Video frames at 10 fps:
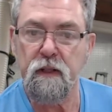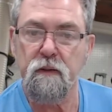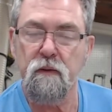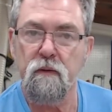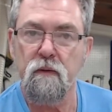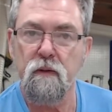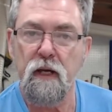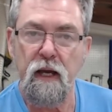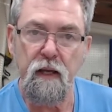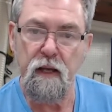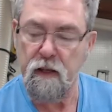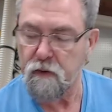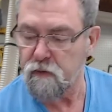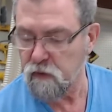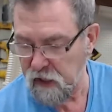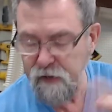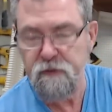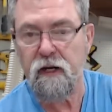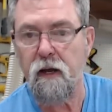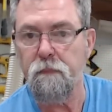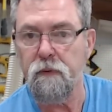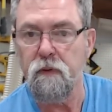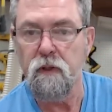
it and clamped it up,